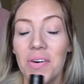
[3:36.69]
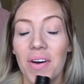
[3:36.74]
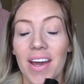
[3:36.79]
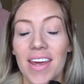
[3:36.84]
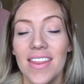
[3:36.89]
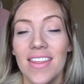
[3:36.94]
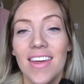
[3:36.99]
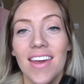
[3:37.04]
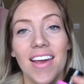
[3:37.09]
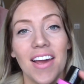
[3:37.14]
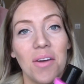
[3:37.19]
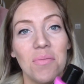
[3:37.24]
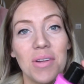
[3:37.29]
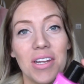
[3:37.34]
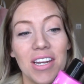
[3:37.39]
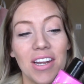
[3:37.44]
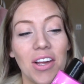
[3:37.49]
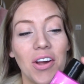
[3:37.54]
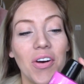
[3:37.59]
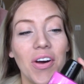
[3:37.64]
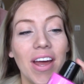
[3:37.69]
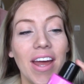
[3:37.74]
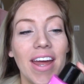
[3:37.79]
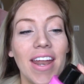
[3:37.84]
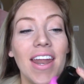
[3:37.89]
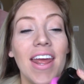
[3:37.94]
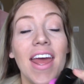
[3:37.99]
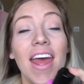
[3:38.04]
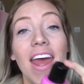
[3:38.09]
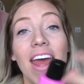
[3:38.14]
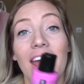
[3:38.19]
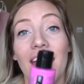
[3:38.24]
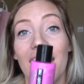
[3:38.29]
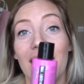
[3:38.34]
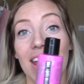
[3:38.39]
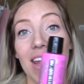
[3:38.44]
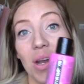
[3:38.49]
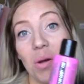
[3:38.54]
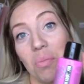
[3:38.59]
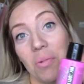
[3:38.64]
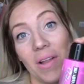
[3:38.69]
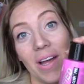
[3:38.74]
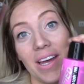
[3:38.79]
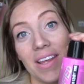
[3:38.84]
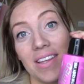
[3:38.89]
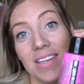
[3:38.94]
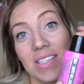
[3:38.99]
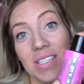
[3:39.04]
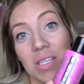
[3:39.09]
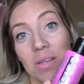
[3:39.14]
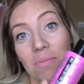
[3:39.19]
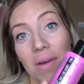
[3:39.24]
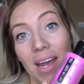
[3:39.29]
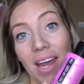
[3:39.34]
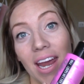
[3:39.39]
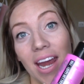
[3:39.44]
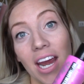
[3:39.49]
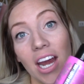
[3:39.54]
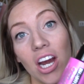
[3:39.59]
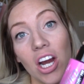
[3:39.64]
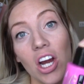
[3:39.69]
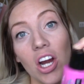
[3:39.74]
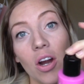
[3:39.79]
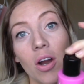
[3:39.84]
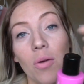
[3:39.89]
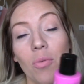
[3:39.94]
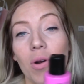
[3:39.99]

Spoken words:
I think I'm going to go ahead and apply this to my hair.